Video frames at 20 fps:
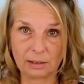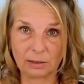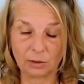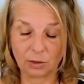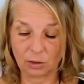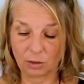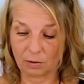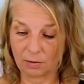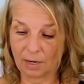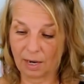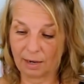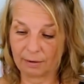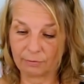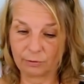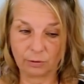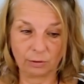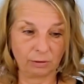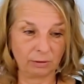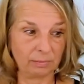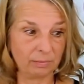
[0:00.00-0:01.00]
So you don't
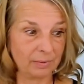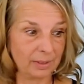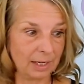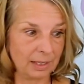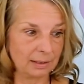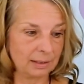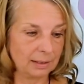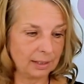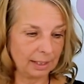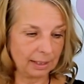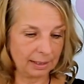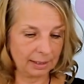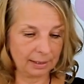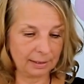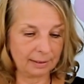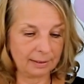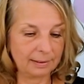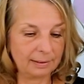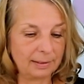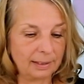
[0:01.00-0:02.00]
have to necessarily
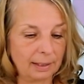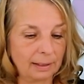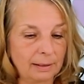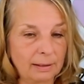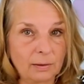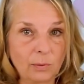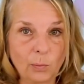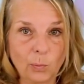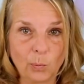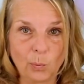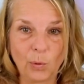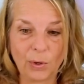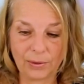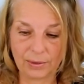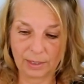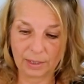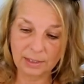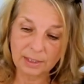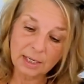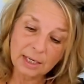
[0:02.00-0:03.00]
stick with
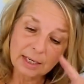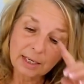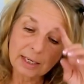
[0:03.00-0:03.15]
it.